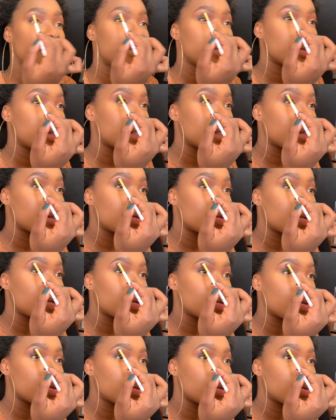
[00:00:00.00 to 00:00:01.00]
just
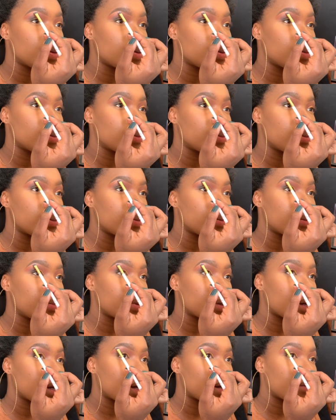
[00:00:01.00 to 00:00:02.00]
to
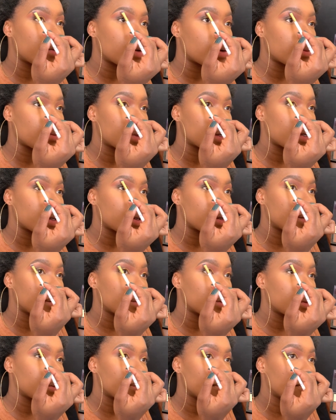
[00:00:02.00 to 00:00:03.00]
cover my
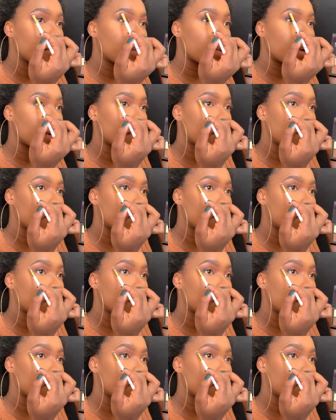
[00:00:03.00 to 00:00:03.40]
brow.